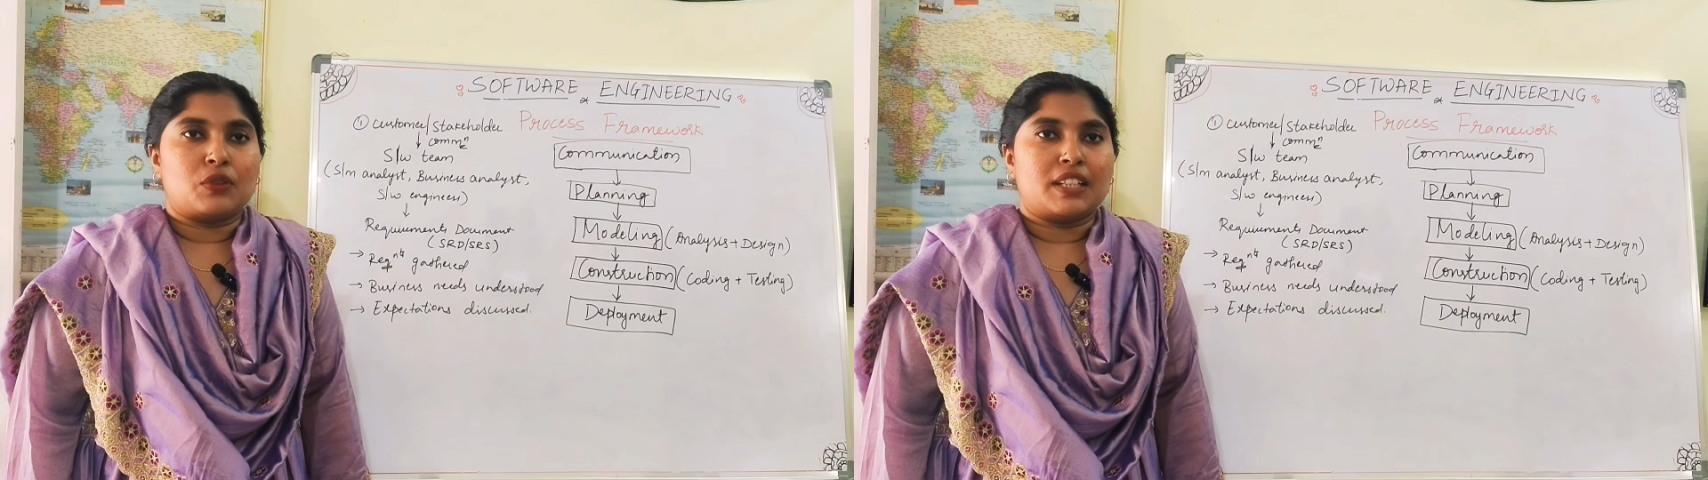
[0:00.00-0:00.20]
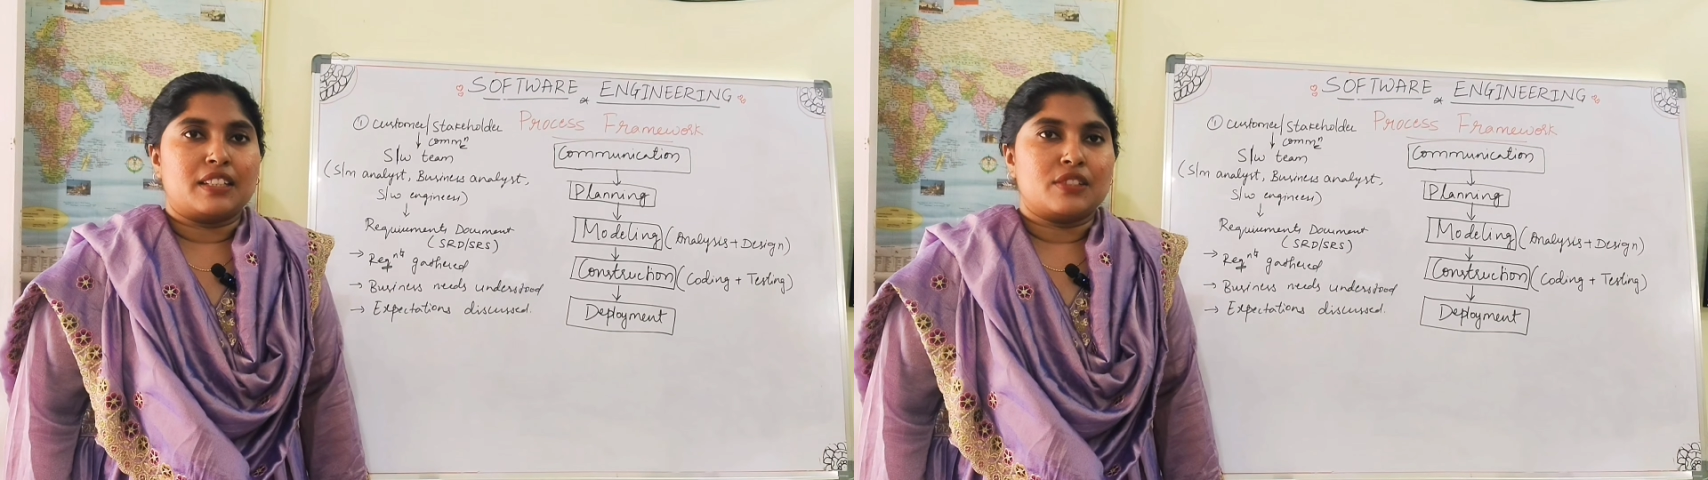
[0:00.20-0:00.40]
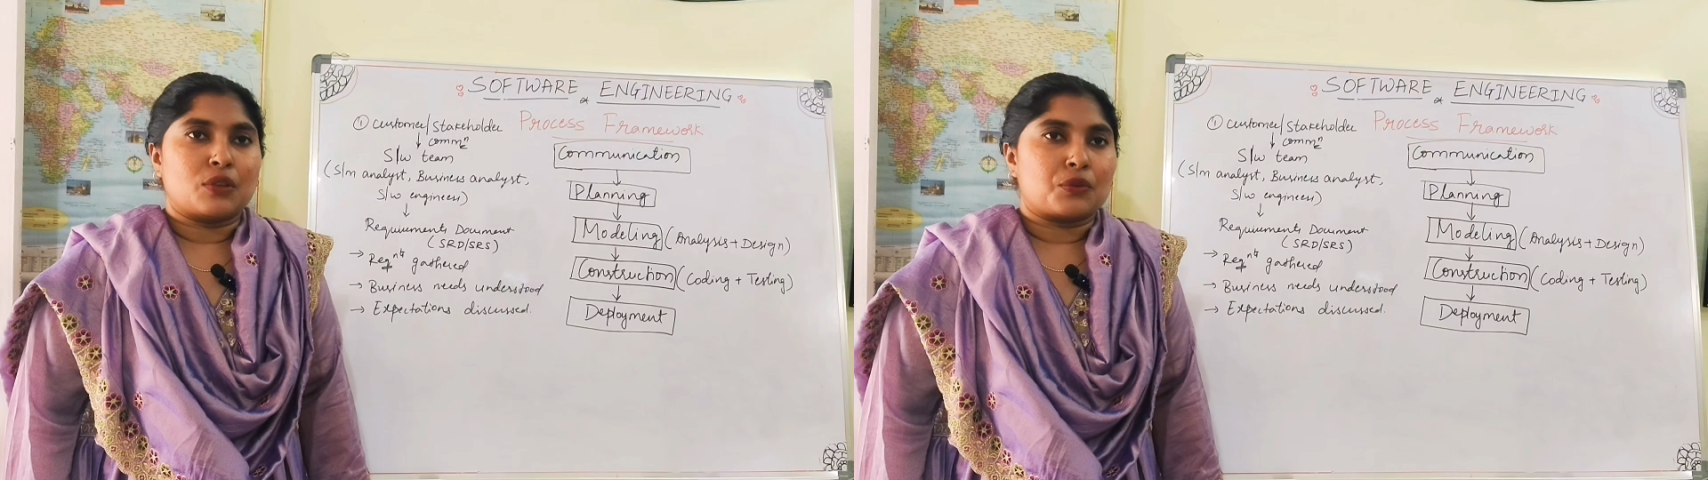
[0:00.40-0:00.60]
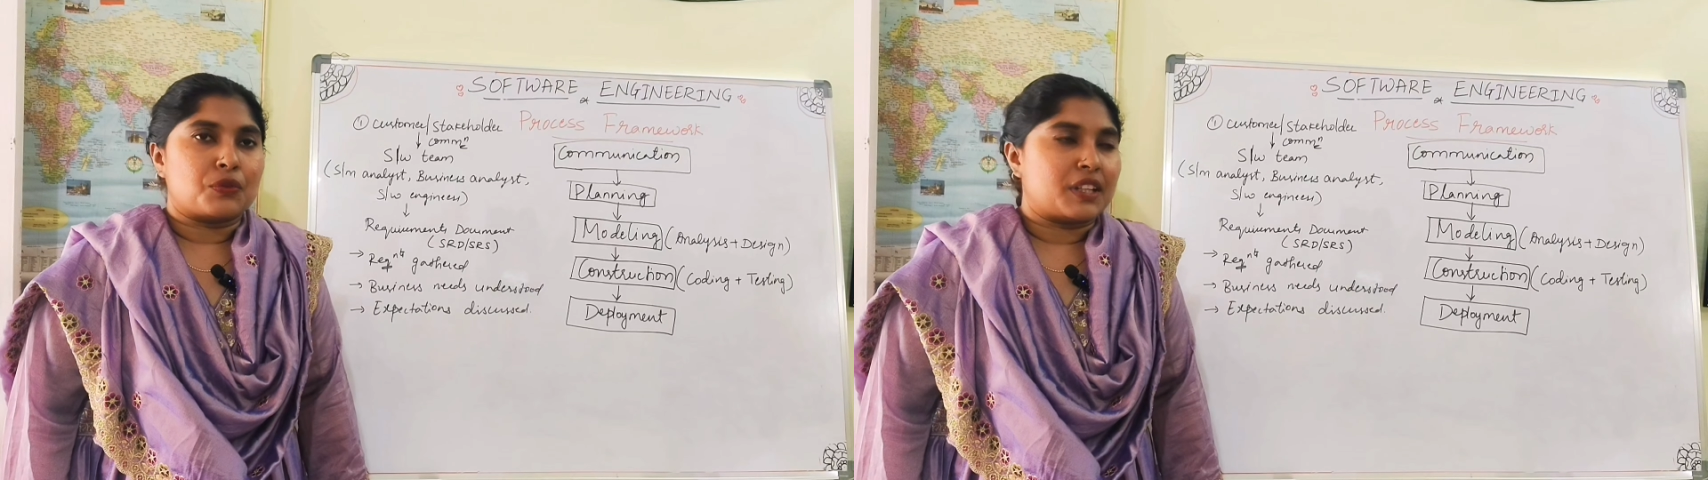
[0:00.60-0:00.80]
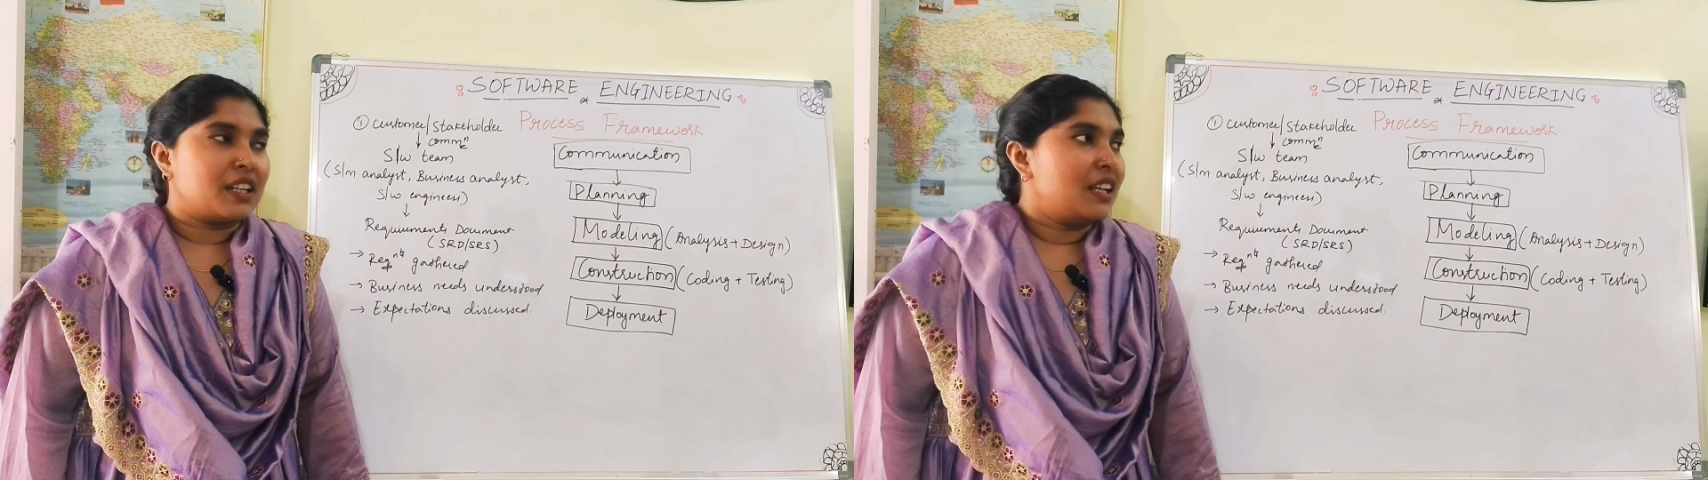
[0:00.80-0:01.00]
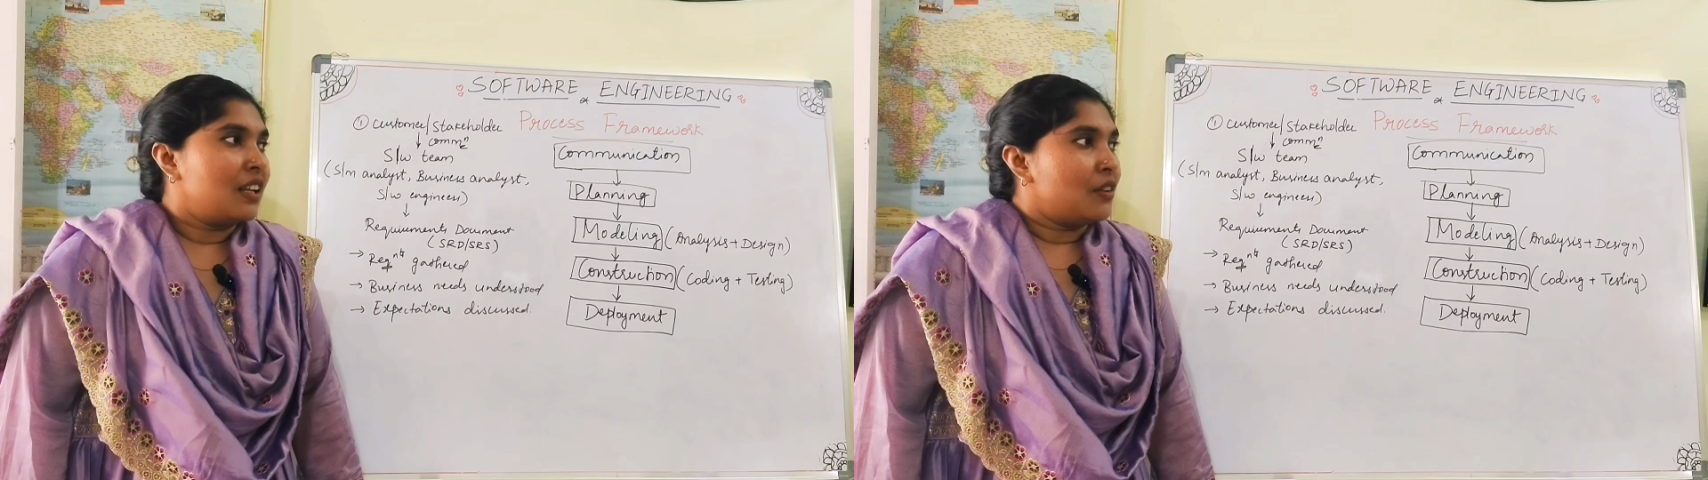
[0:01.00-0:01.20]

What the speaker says: quality software.